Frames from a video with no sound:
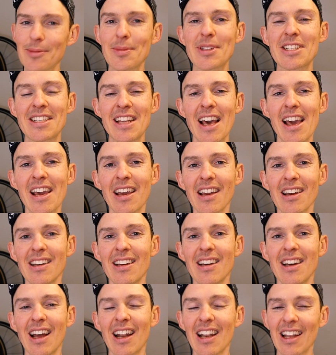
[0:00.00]
a mistake.
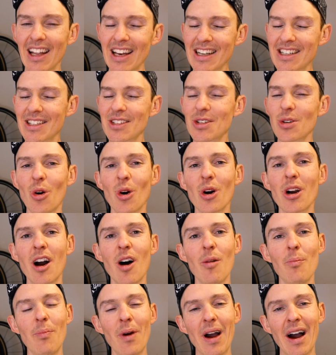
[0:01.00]
Let's talk
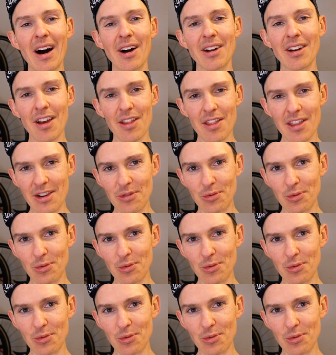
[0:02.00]
about the